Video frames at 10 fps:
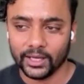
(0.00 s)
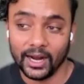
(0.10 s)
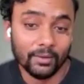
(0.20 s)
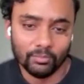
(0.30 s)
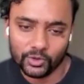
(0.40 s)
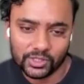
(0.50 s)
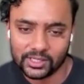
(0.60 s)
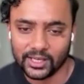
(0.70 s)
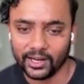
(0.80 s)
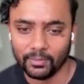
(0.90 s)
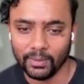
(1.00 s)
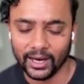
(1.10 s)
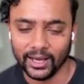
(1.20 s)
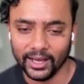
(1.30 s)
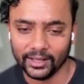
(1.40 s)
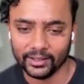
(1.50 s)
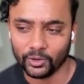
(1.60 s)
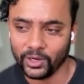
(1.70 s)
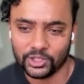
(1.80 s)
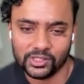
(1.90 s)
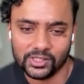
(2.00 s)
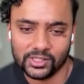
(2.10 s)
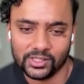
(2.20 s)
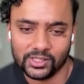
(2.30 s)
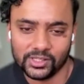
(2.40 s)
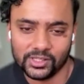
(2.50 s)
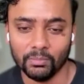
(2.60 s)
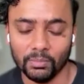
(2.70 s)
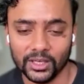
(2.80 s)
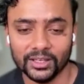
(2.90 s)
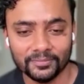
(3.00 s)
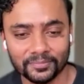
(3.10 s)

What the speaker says: that I'm most excited by and the questions that intrigue me.